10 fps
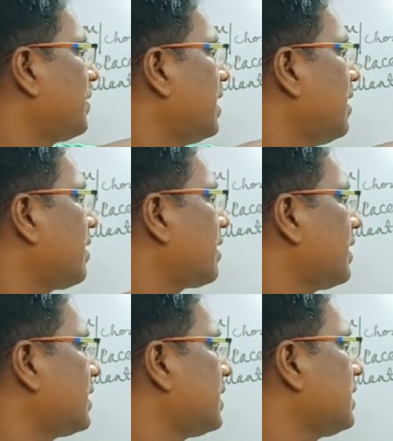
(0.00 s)
Here
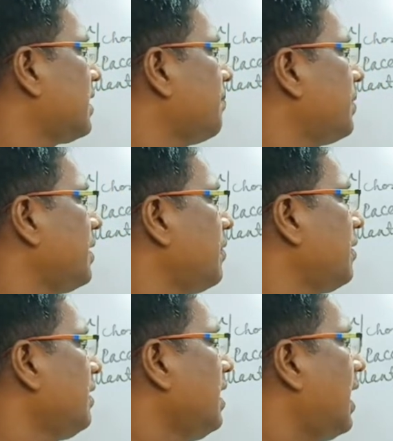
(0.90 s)
this is
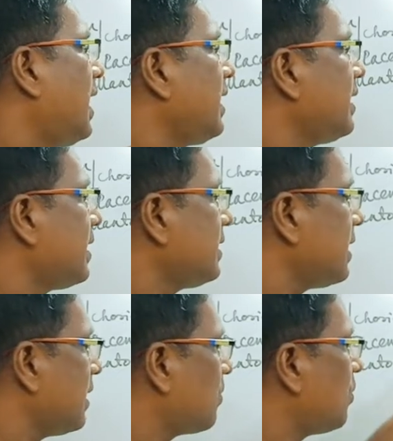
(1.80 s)
embryo and it is
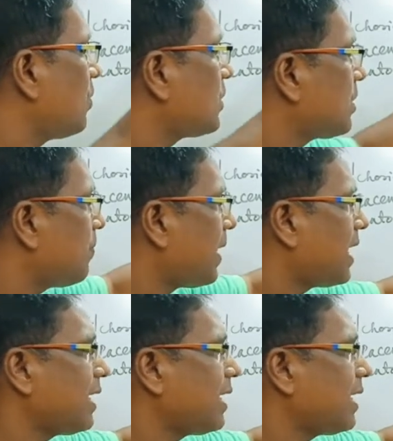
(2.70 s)
enclosed by